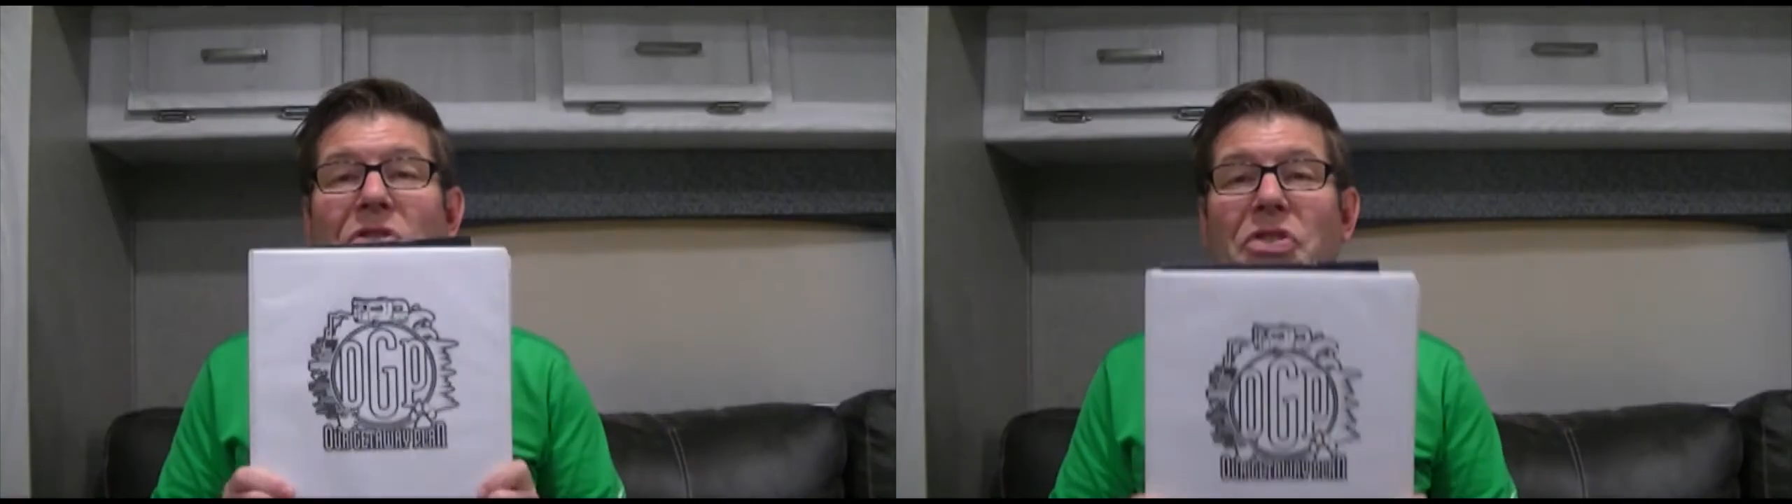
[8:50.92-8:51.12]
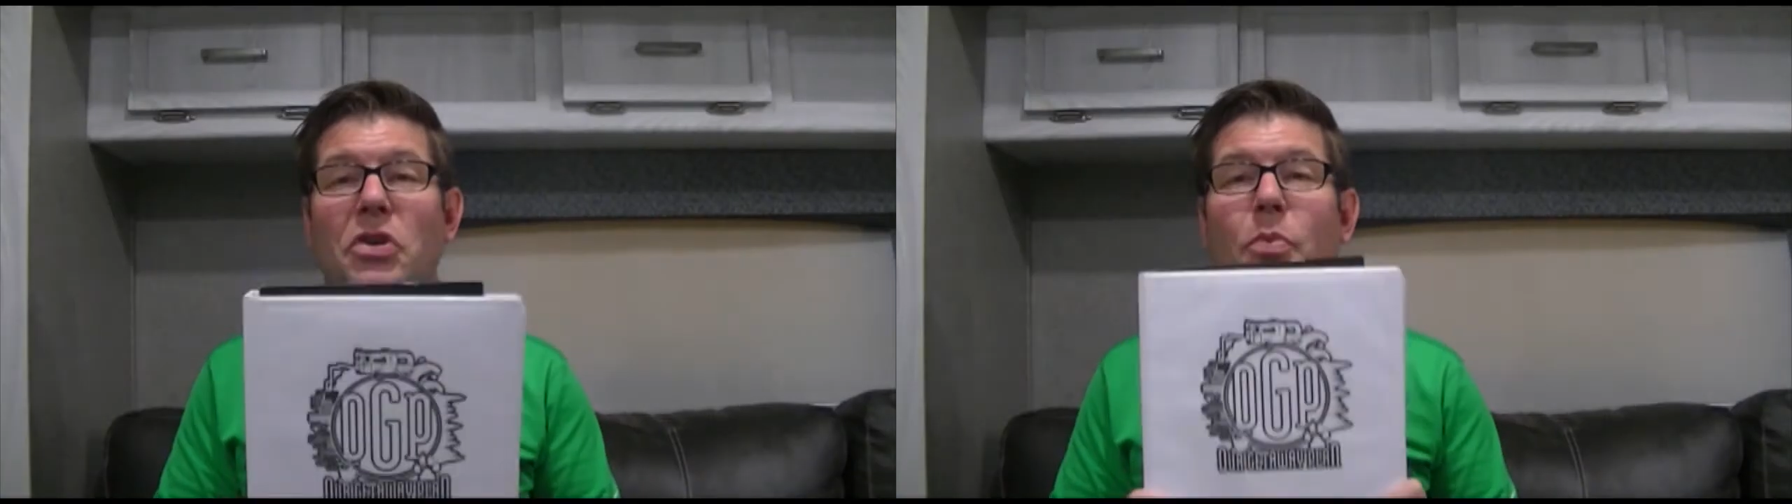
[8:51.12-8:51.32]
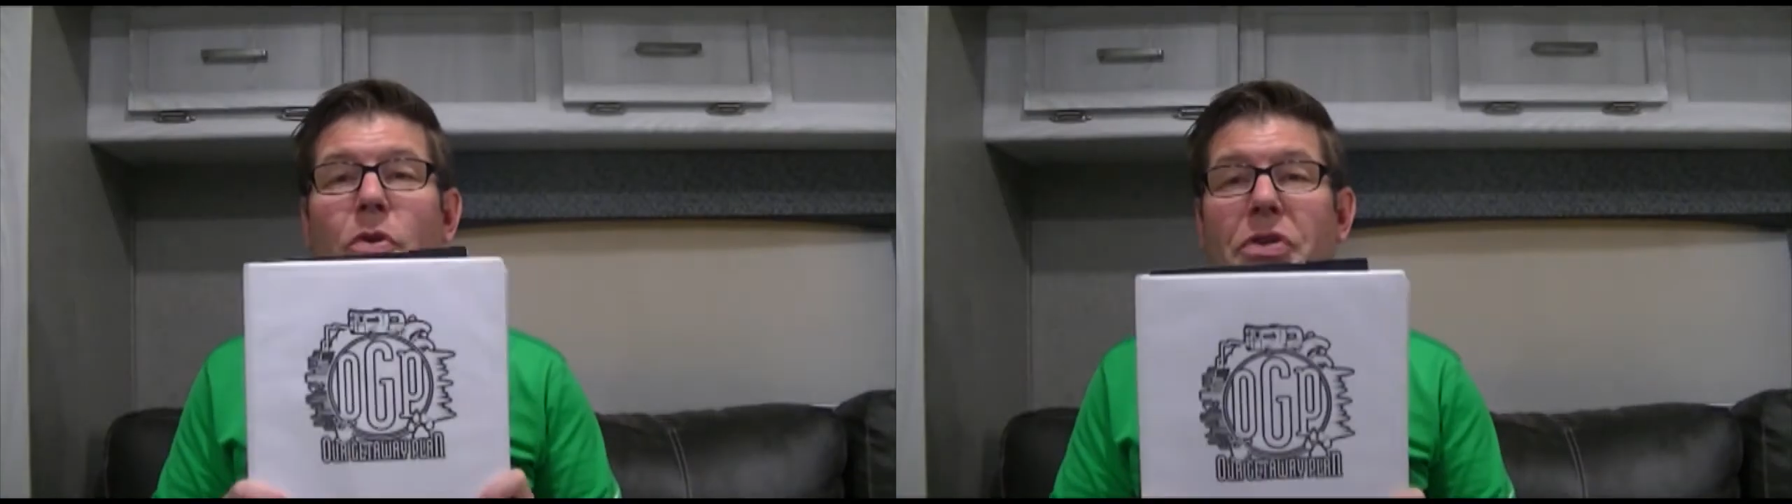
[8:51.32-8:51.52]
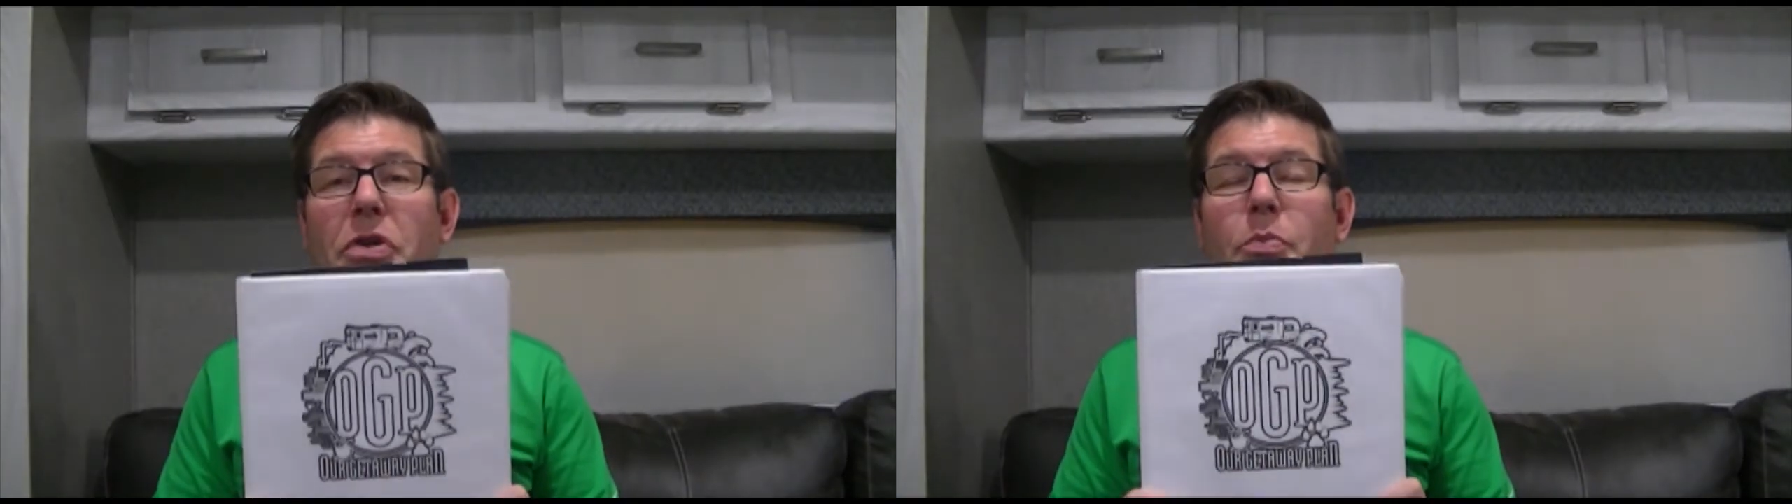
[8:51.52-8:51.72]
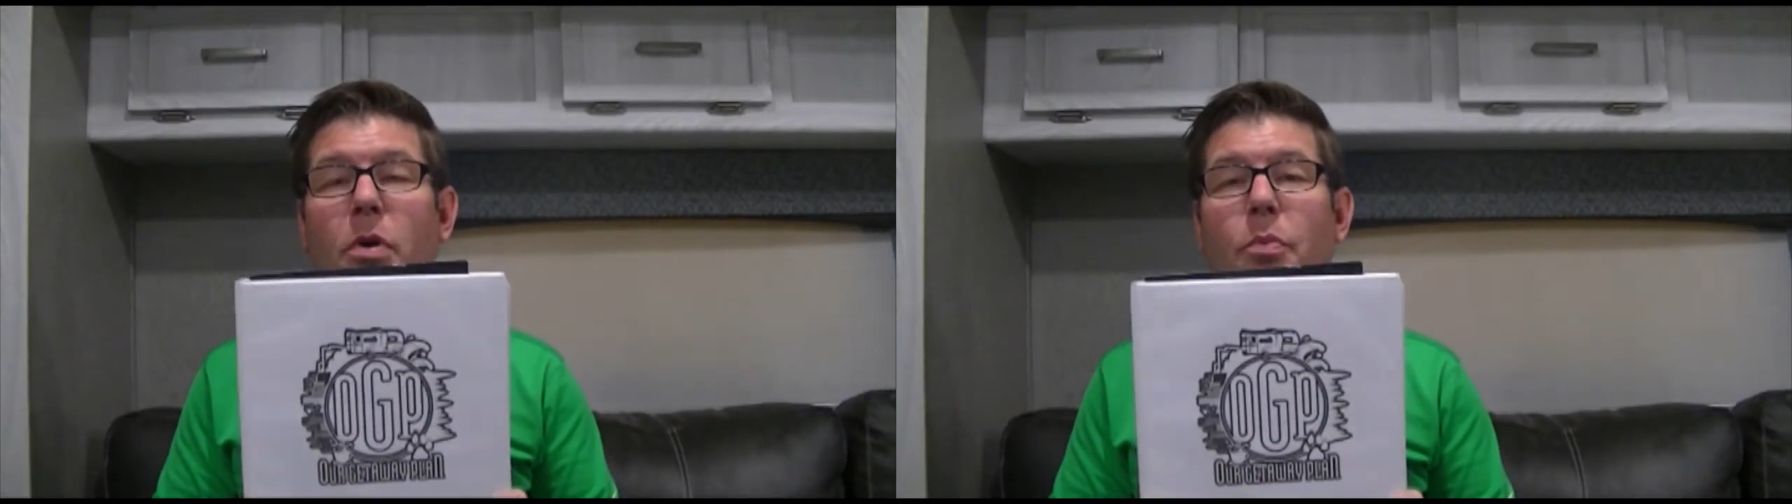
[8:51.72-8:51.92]
Super
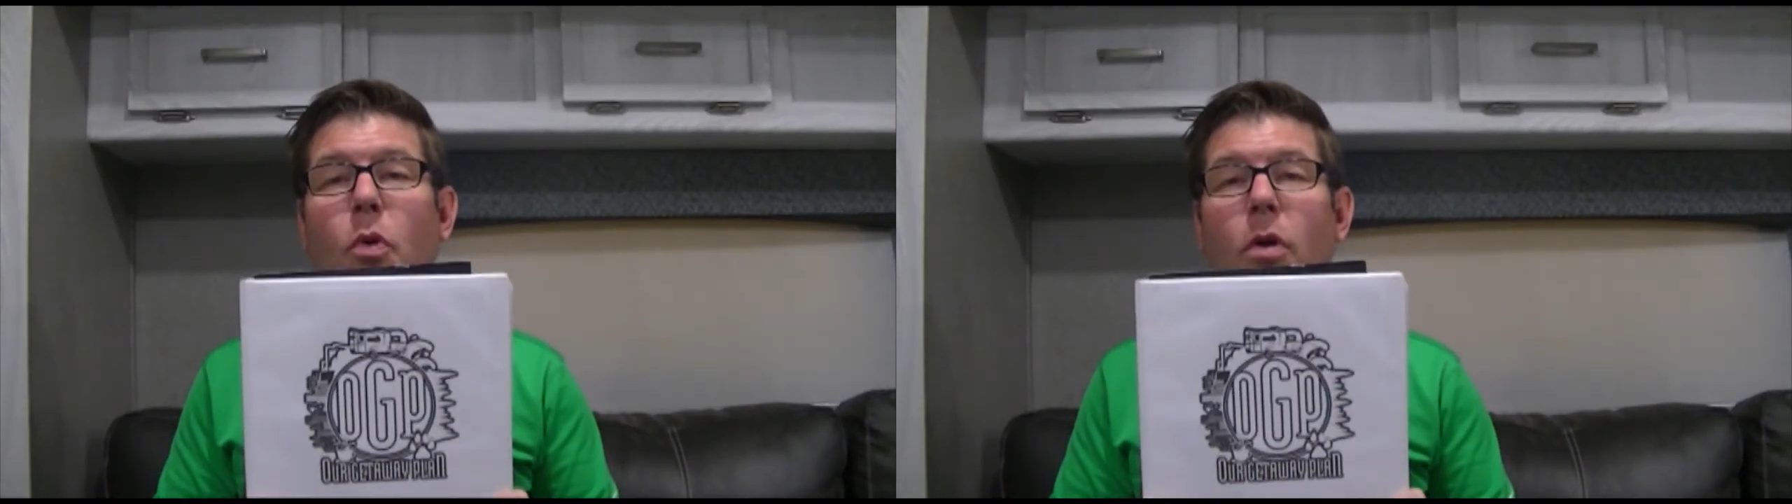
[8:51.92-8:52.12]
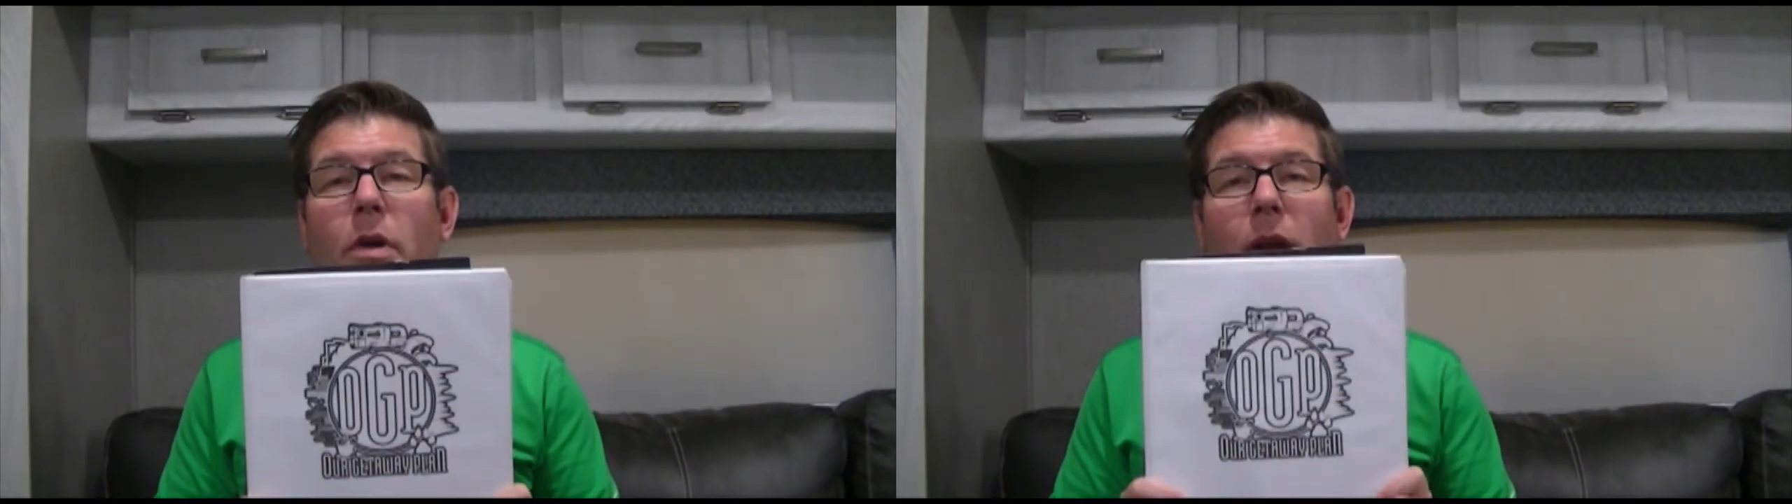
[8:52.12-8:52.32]
duper important,